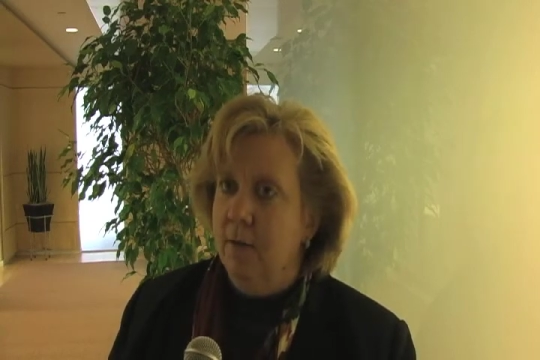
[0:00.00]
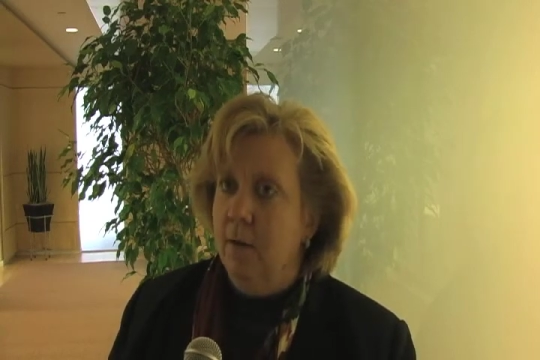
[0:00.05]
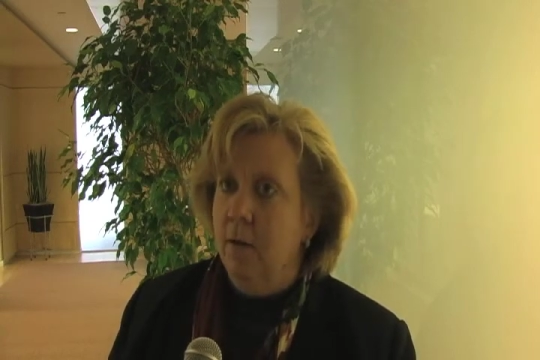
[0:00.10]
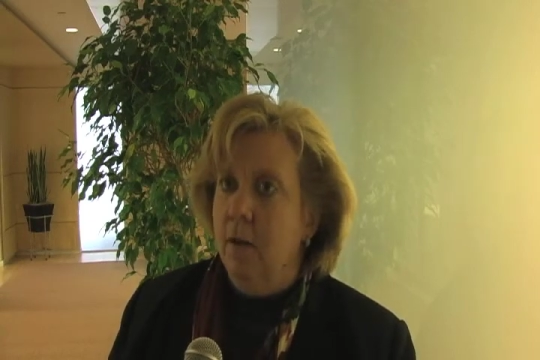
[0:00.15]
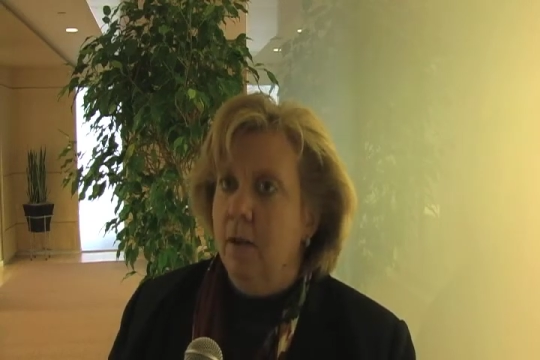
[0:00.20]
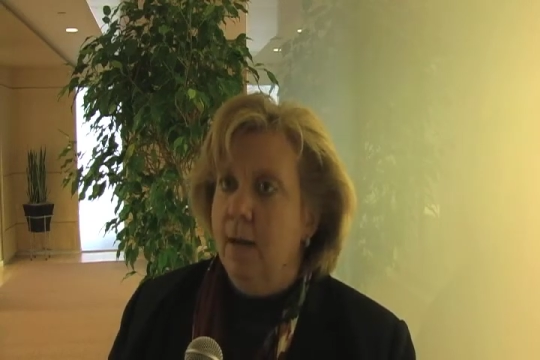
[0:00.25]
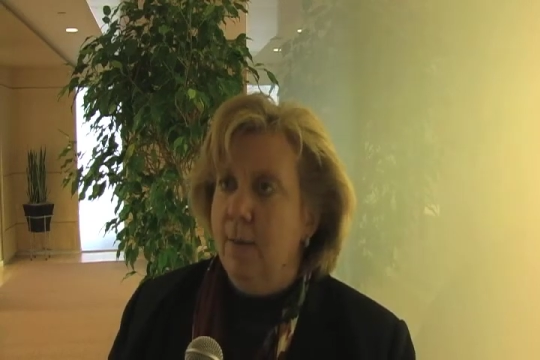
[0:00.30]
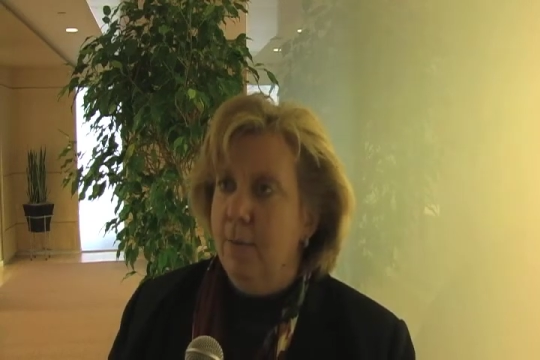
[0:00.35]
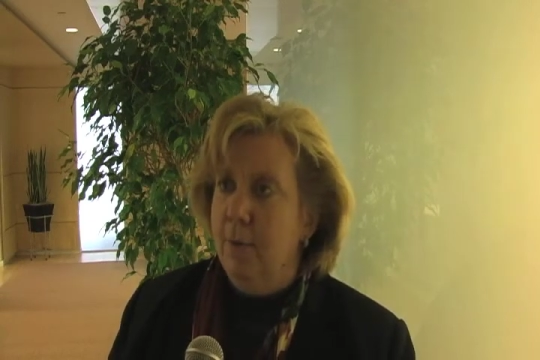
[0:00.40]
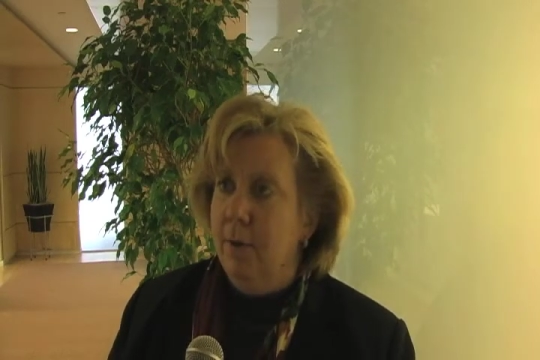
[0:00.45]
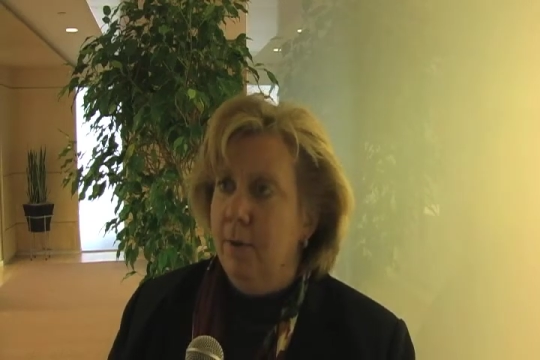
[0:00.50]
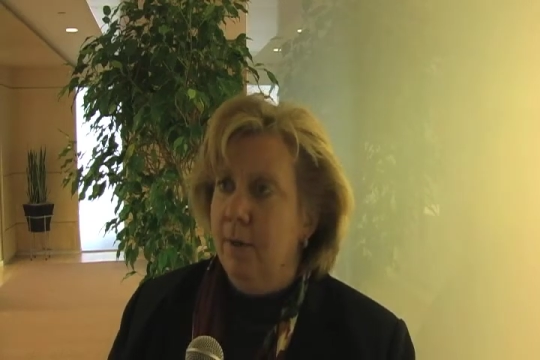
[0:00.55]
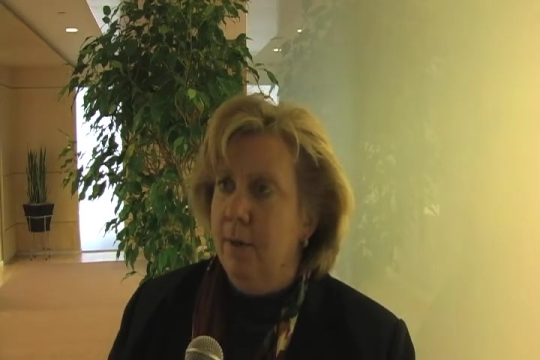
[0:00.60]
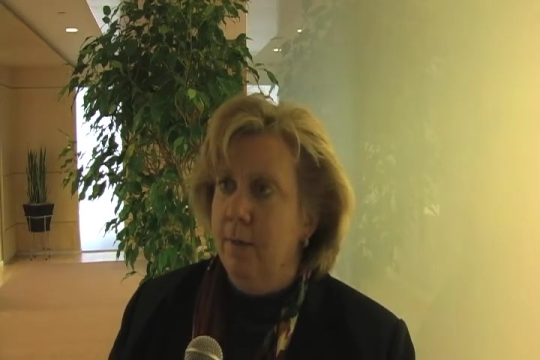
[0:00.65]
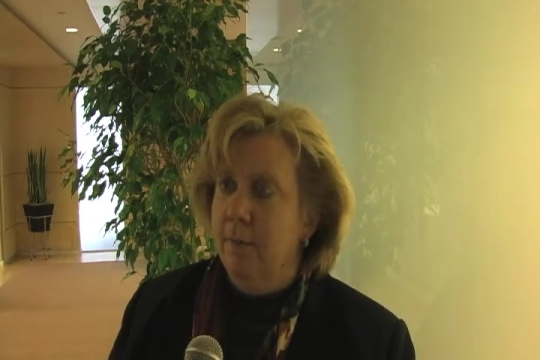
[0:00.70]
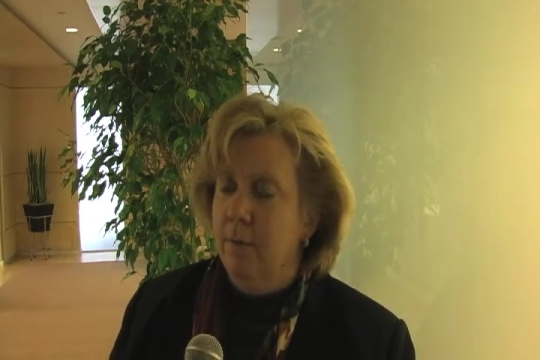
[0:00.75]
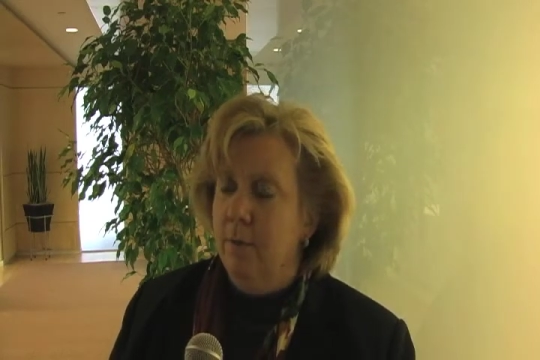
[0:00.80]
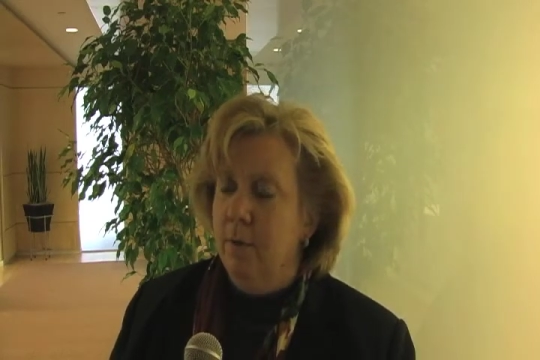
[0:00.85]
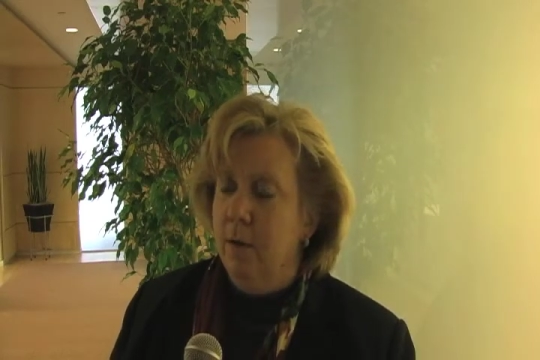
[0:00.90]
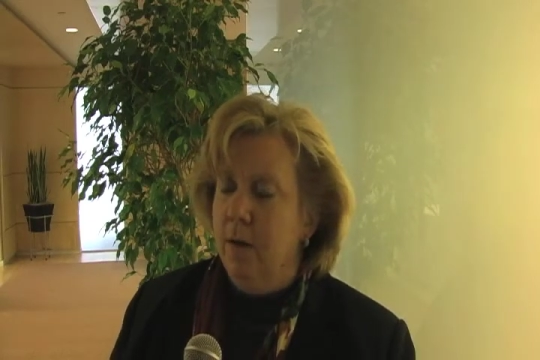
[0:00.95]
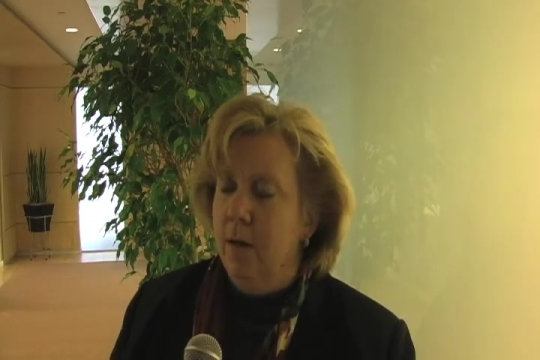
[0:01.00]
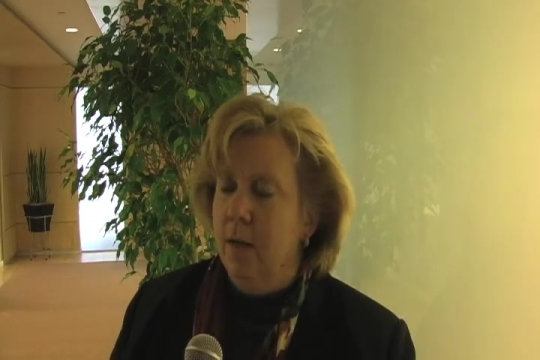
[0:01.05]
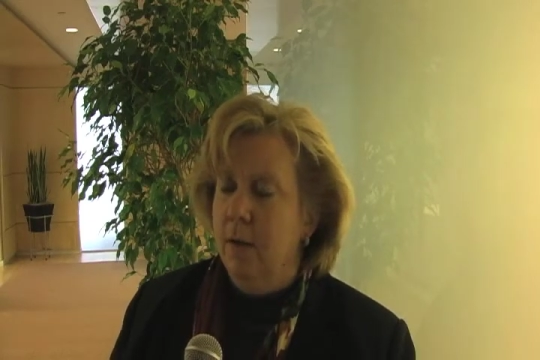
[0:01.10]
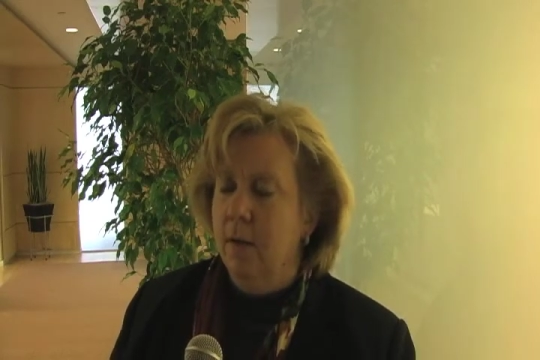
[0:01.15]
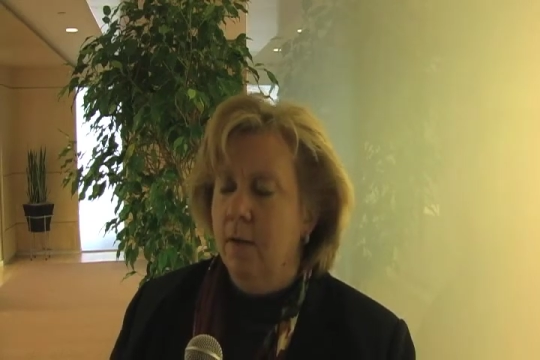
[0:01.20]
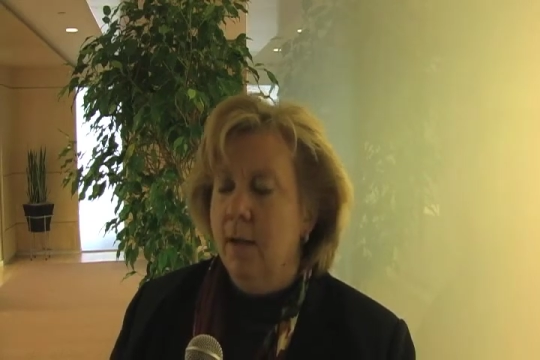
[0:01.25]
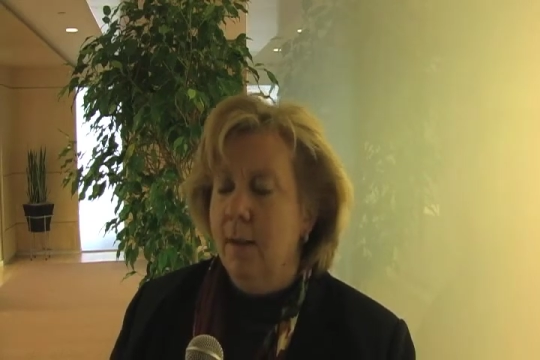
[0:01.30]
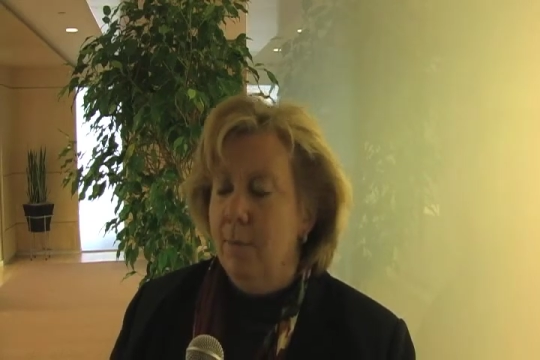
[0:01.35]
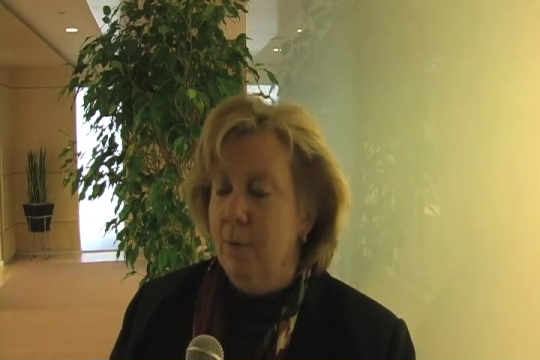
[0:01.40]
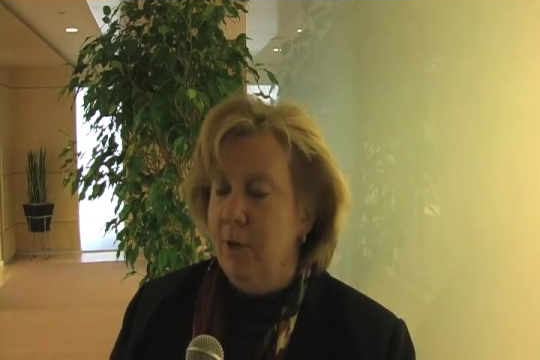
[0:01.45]

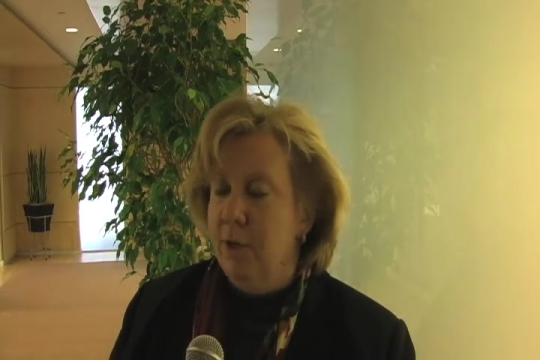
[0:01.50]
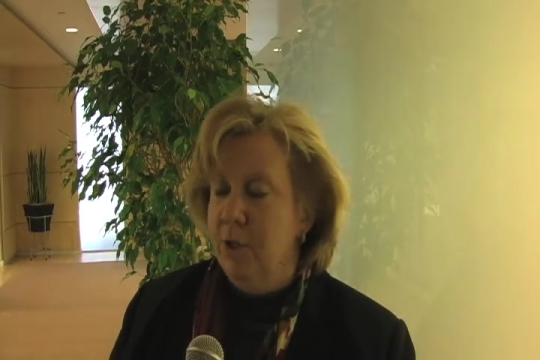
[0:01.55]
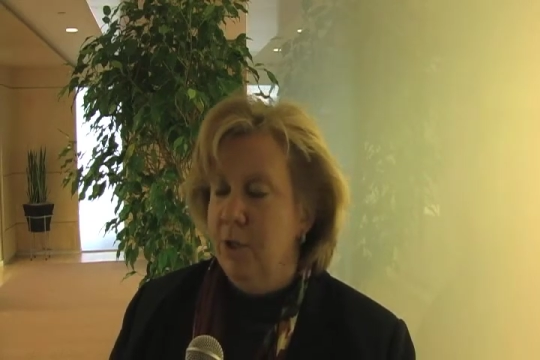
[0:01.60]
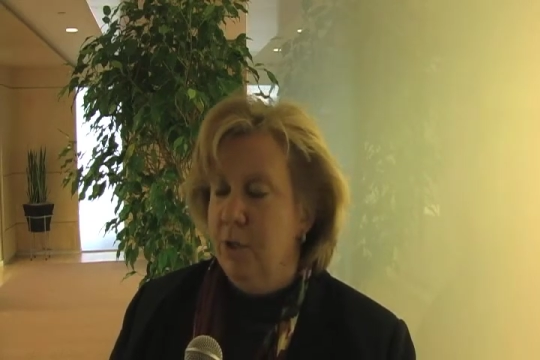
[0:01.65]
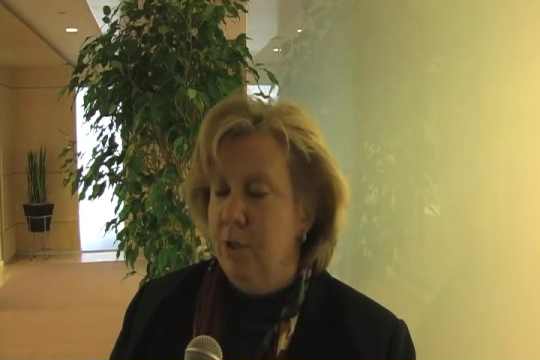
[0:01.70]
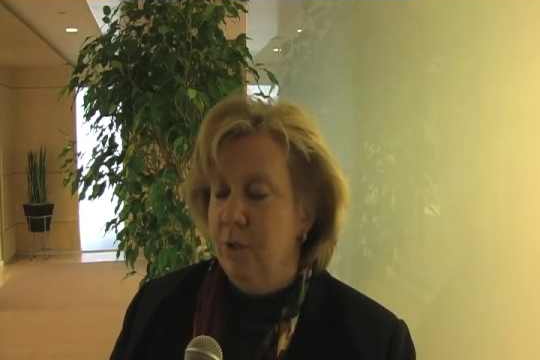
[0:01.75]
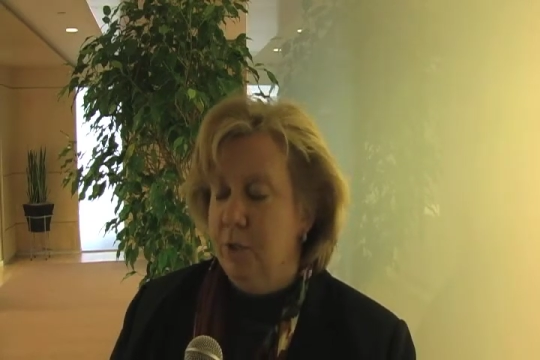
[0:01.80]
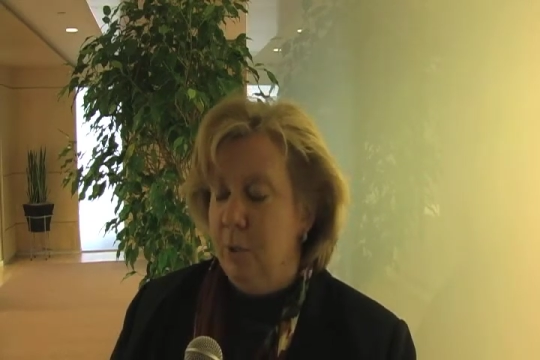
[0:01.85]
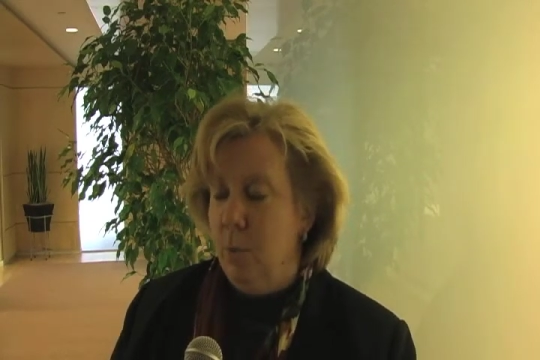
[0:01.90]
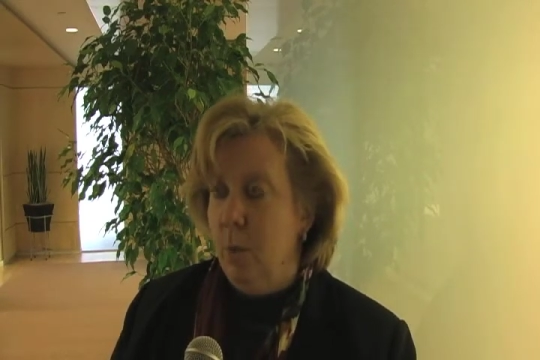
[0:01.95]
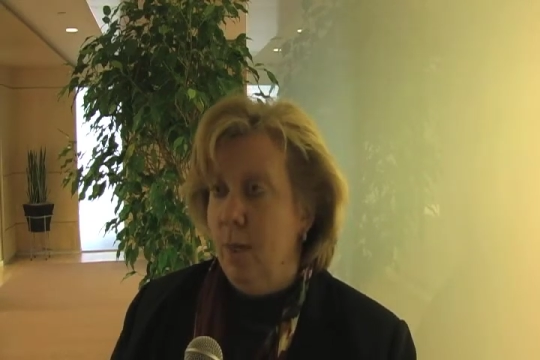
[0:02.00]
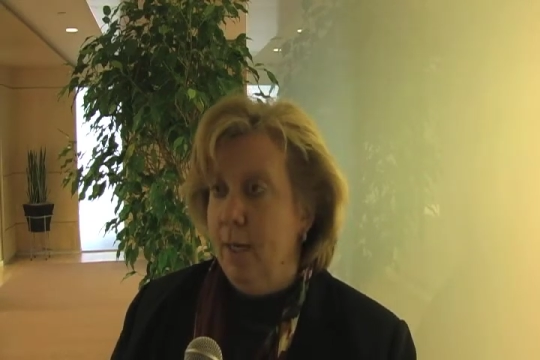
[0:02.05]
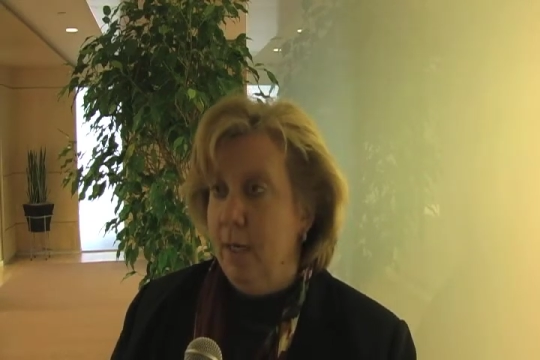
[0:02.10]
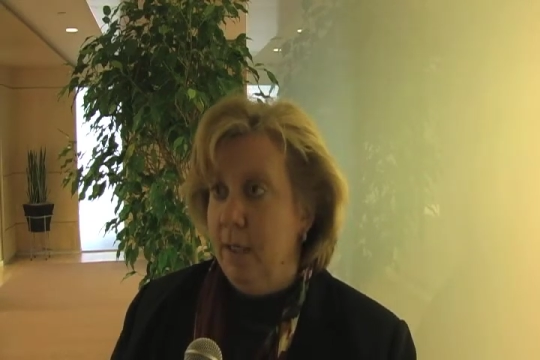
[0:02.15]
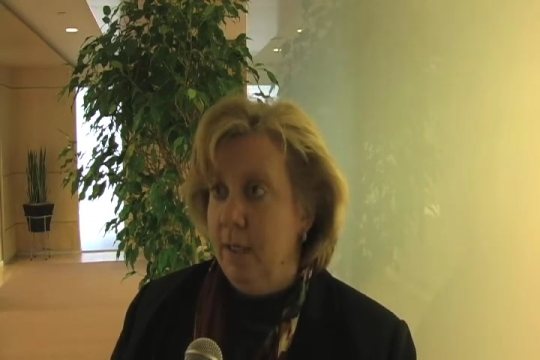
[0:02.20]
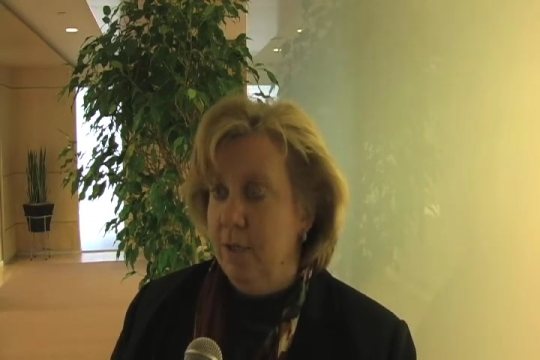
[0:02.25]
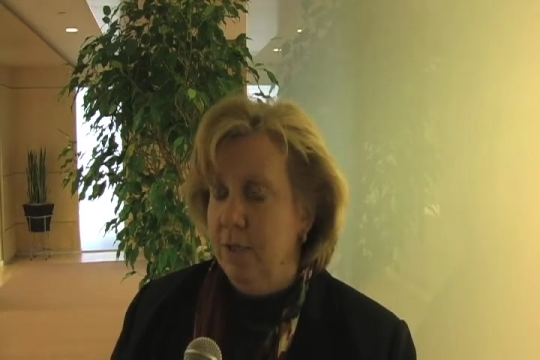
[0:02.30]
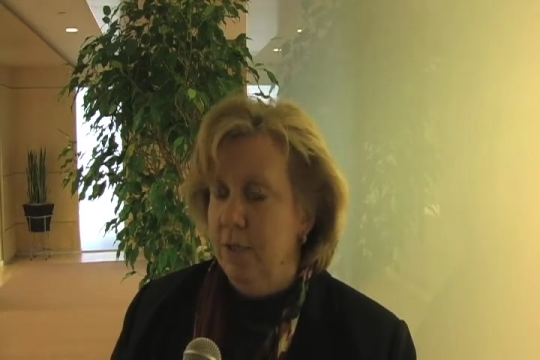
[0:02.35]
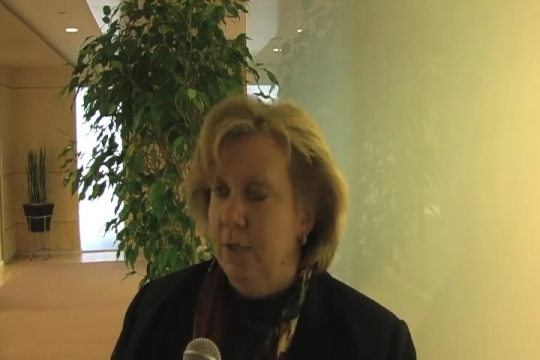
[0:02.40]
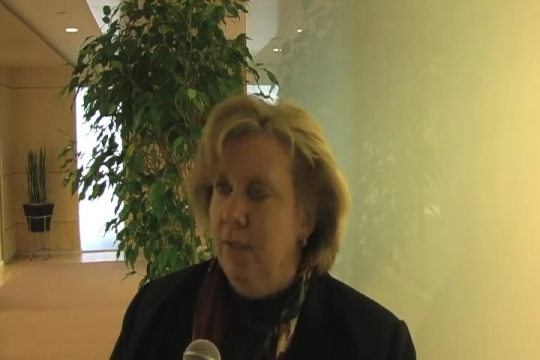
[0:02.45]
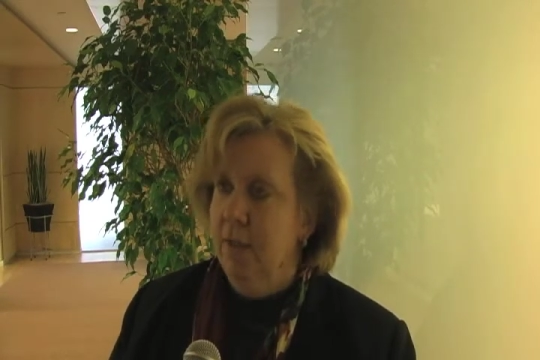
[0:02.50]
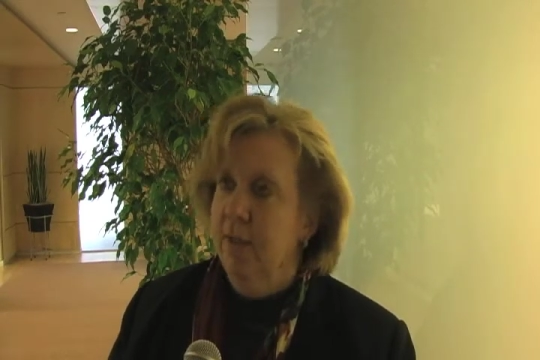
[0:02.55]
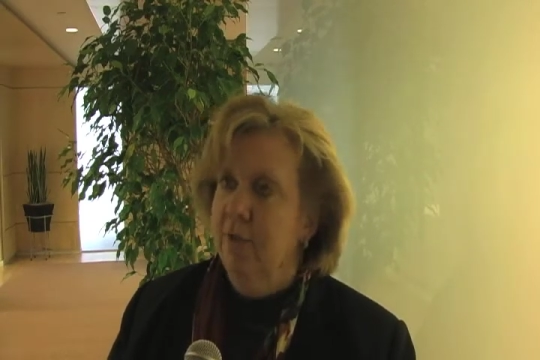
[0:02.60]
collaboration using wikis.